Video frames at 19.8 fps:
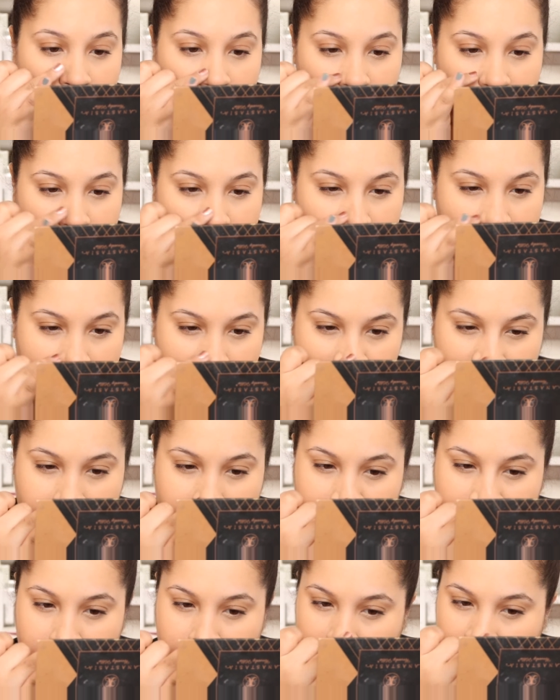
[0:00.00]
And
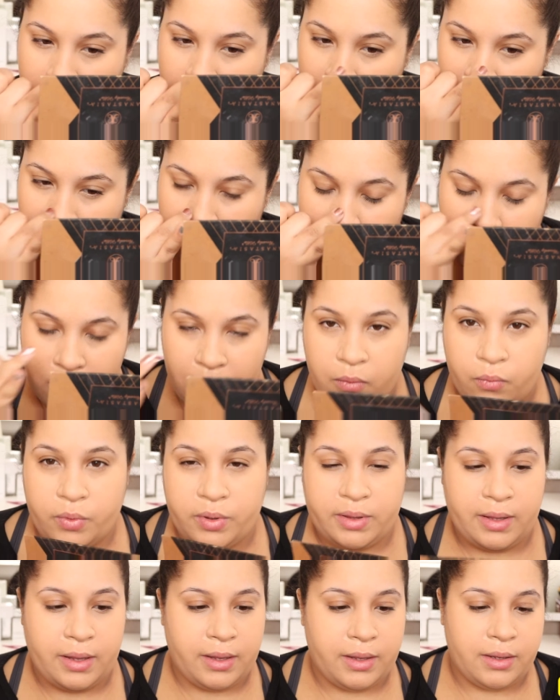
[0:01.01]
then
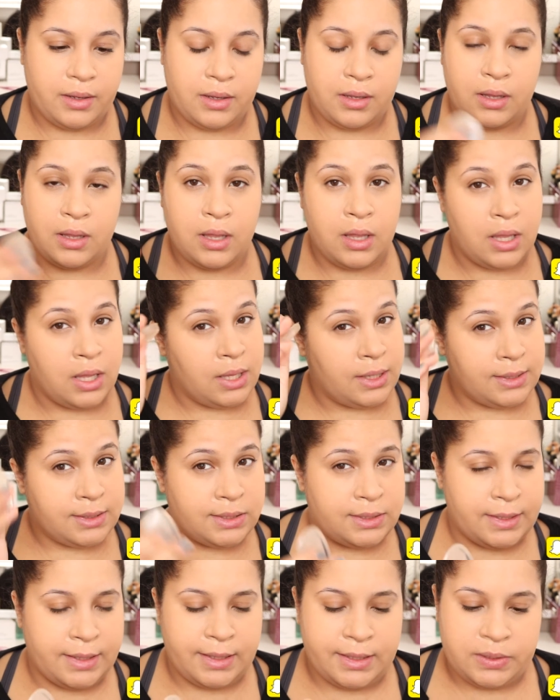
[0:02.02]
with the
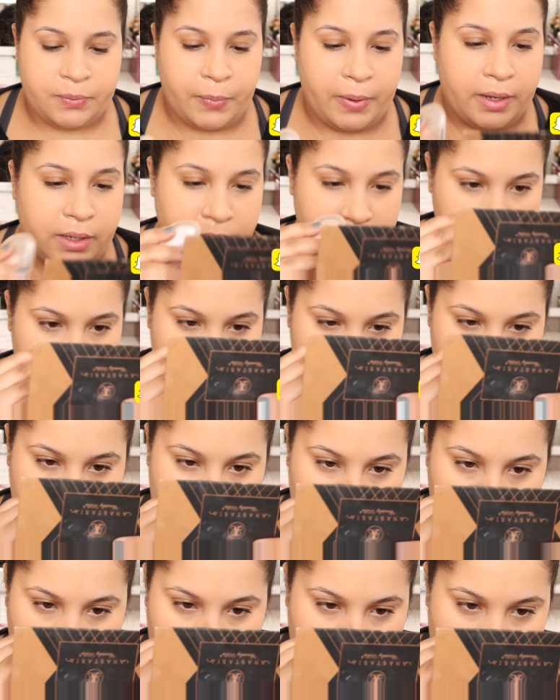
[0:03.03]
SiliSponge,
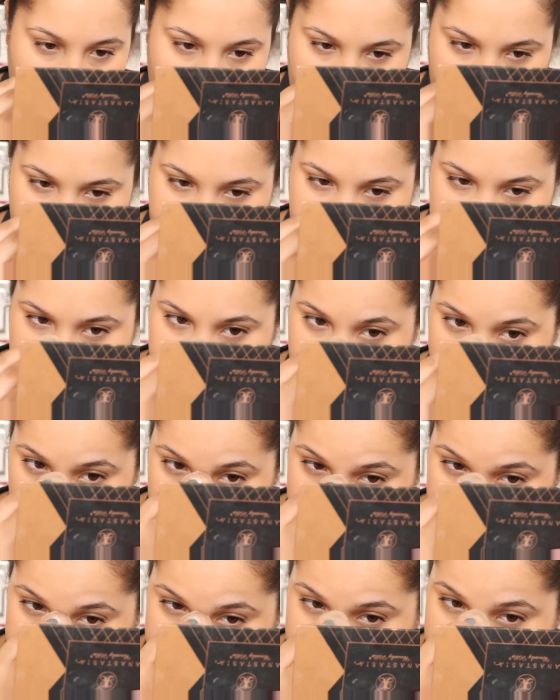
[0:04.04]
I'll just
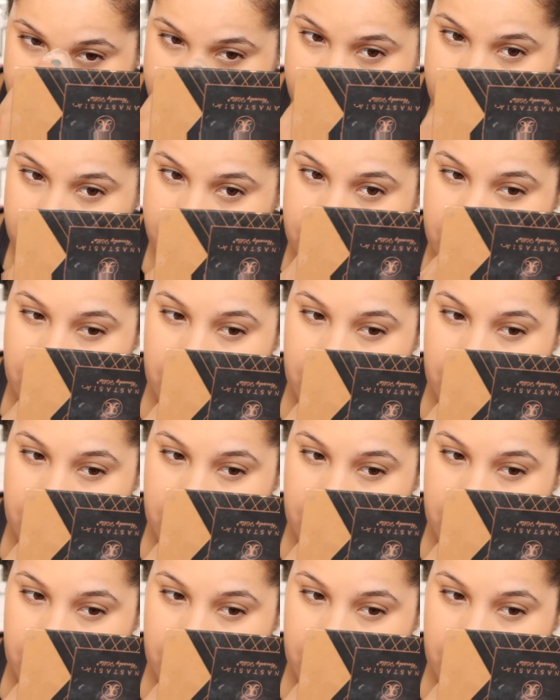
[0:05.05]
bounce this